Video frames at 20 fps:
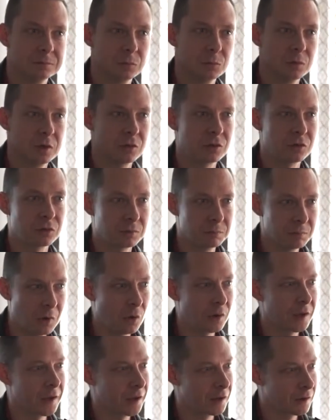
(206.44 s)
was
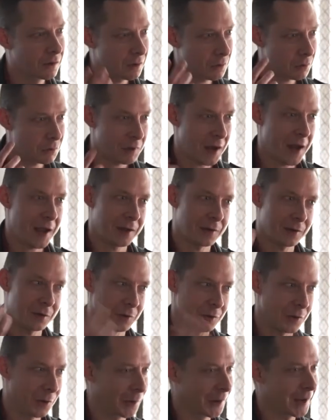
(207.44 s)
smoking
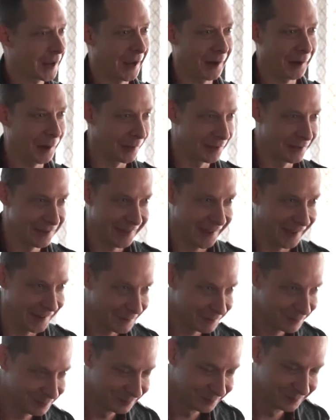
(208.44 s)
crack cocaine on
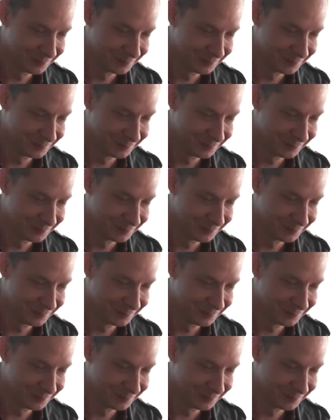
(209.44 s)
set.